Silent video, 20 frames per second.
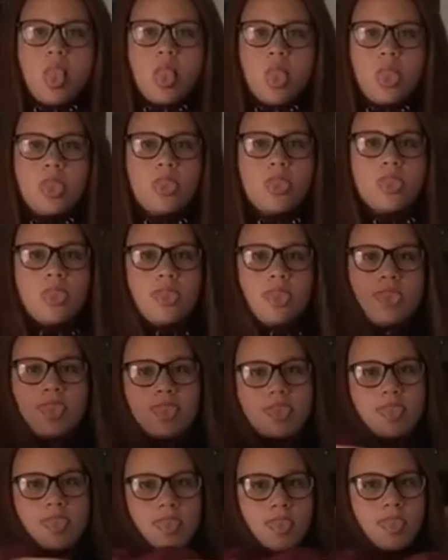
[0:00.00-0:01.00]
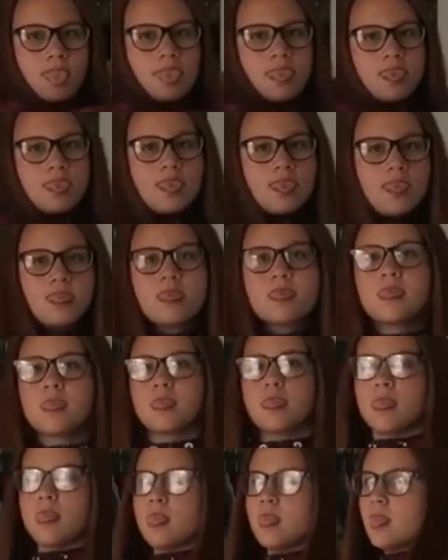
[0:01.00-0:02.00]
I just picked out, but, you
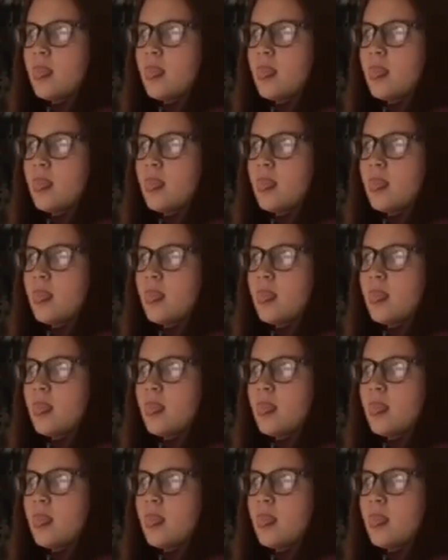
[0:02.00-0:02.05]
know,